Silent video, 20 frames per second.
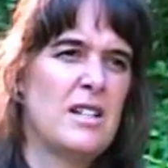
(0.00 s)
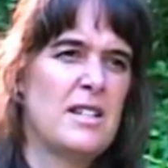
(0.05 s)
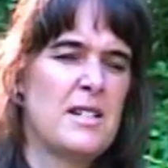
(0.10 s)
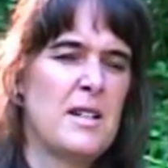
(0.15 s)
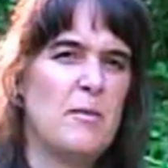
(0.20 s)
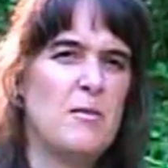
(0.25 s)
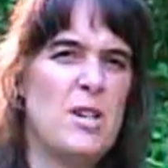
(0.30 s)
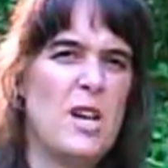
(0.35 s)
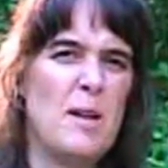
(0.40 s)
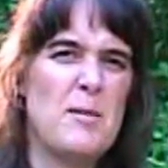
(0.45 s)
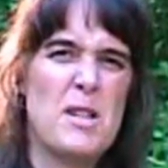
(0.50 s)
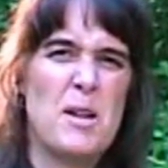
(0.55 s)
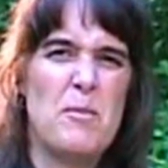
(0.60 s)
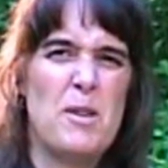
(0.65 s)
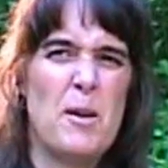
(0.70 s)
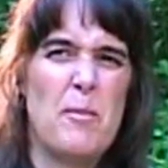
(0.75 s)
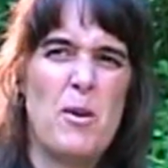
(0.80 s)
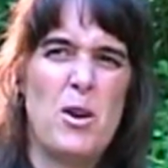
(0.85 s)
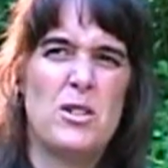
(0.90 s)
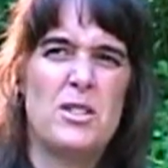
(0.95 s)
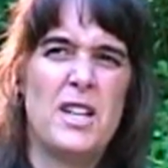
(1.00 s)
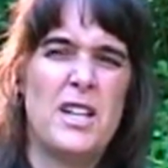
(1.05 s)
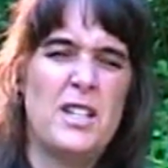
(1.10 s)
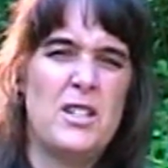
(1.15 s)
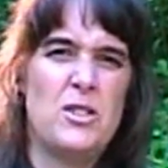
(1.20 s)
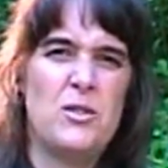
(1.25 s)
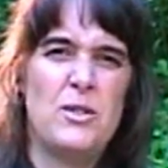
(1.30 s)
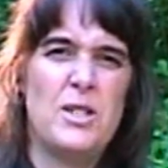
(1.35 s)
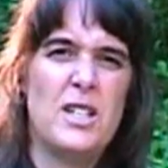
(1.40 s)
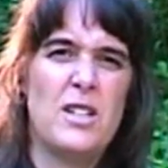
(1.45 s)
sometimes I'd be up all
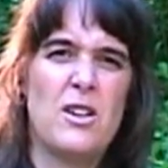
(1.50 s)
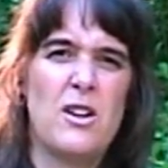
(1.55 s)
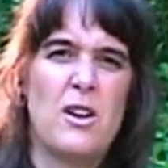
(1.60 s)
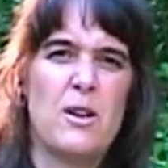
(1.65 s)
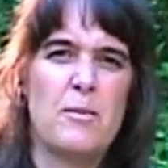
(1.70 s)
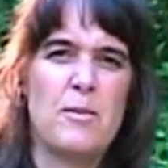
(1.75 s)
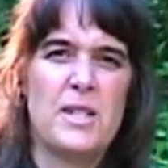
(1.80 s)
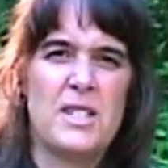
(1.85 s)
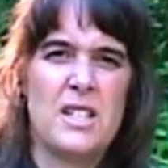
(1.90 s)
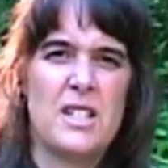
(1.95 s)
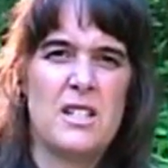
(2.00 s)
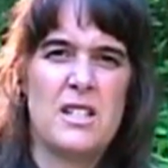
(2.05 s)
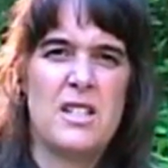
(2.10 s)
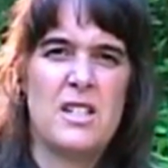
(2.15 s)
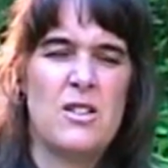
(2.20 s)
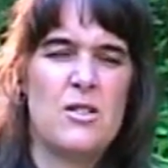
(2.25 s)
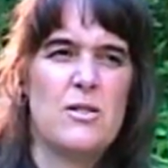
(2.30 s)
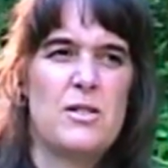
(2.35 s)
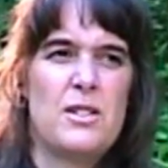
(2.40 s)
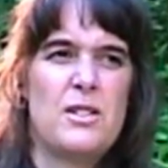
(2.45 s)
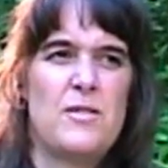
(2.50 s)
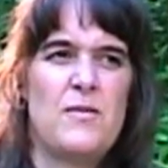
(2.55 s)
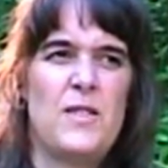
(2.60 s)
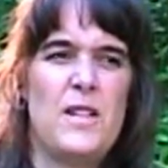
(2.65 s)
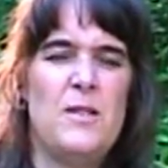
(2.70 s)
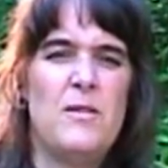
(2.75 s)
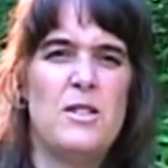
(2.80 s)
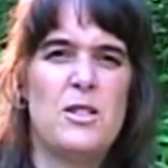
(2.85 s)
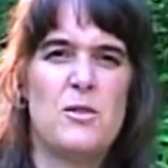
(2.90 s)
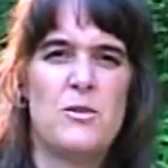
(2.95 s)
night doing it on him because his
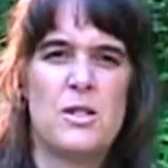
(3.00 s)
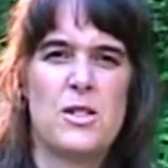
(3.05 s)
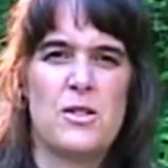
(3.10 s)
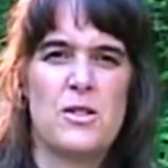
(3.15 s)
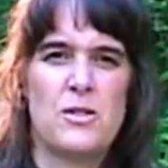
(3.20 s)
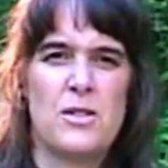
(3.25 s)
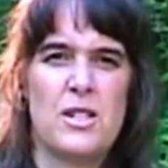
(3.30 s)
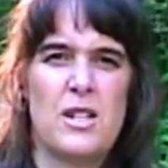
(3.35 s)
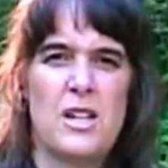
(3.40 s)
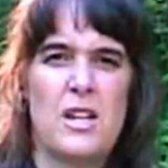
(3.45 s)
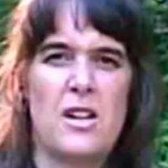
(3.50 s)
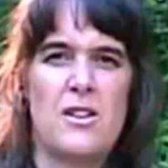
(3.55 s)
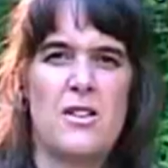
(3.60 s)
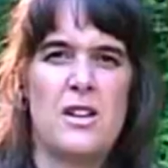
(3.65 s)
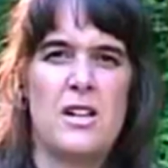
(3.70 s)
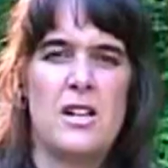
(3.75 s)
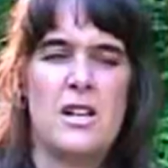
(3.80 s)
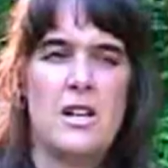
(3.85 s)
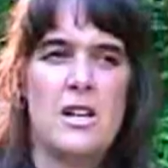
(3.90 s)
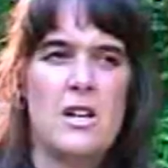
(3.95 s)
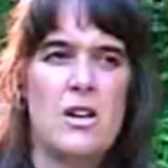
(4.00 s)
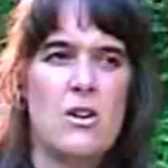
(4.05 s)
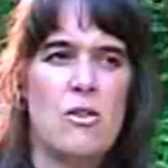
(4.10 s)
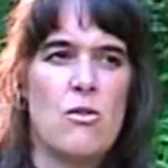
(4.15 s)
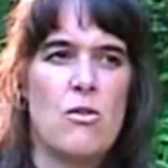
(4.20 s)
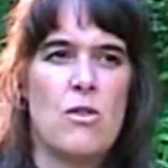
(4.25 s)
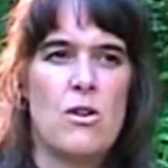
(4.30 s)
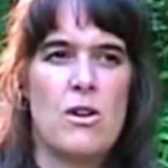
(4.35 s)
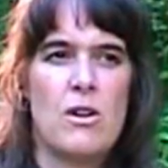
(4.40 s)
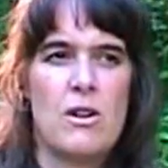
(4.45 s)
fevers were so scary,
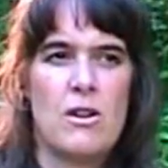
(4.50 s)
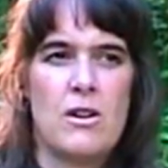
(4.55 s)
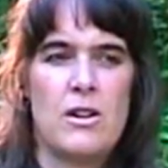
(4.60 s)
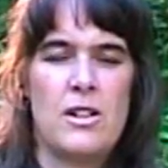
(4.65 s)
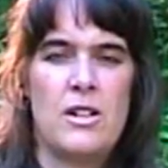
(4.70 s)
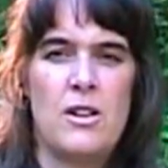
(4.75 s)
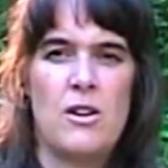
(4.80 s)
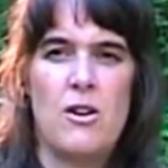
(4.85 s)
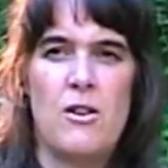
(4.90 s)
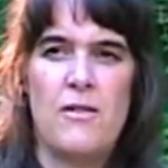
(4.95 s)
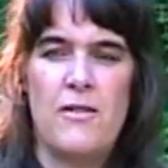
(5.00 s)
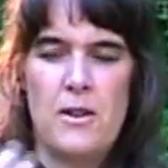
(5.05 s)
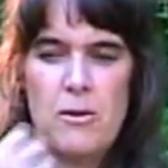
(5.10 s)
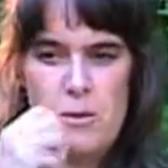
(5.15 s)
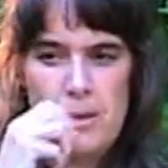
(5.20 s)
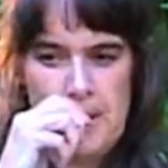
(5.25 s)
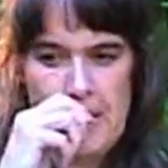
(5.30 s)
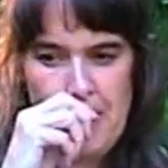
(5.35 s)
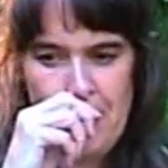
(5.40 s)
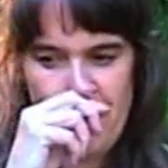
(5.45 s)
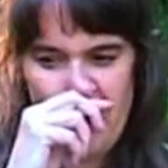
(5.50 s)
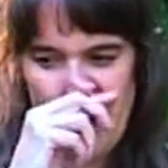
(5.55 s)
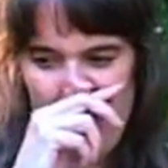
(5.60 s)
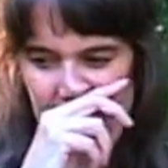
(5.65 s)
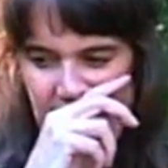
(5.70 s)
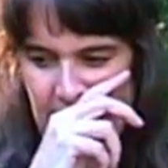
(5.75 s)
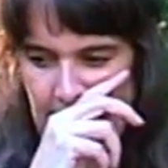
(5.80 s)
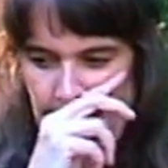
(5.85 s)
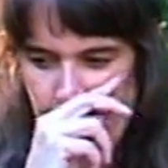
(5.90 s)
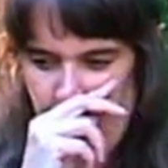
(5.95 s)
or if it was
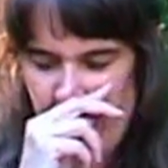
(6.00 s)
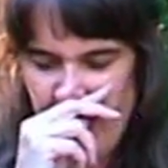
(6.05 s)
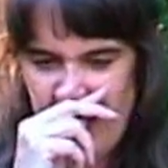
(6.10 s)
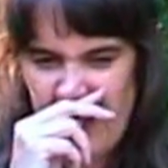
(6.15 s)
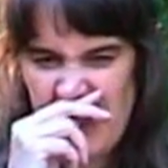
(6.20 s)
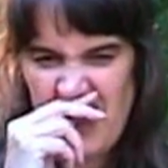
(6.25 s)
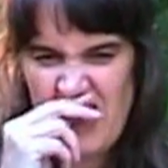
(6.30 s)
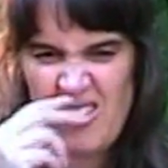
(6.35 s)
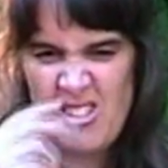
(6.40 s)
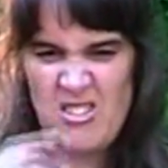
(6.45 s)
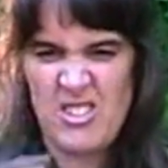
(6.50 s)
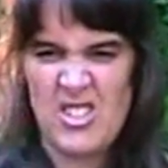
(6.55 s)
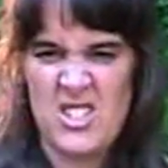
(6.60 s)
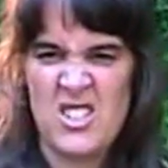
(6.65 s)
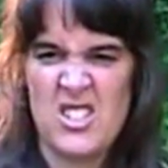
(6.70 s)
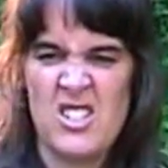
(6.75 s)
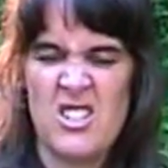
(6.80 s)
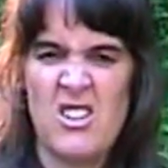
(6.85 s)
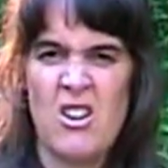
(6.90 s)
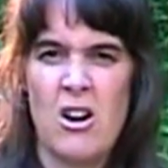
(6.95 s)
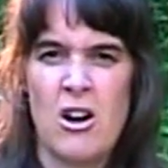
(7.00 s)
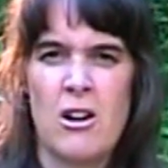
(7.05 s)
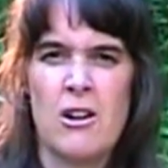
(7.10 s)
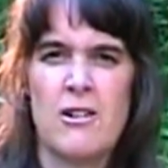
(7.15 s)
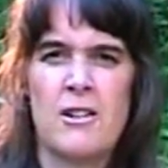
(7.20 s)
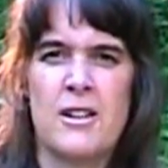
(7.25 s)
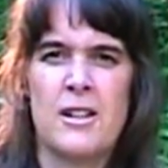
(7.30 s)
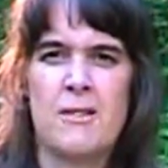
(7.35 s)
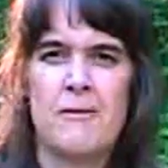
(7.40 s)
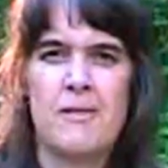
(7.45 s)
something like bacteria, which is a little
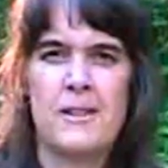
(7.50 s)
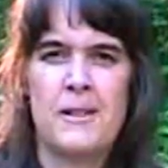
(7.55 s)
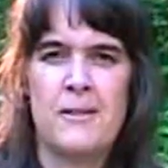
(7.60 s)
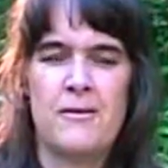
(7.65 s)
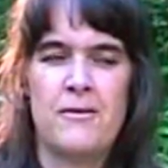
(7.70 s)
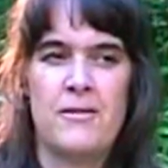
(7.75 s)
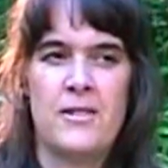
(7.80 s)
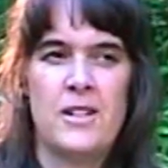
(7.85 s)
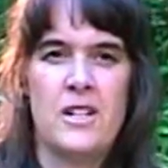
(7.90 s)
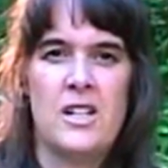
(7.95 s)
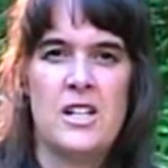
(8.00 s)
harder to get rid of.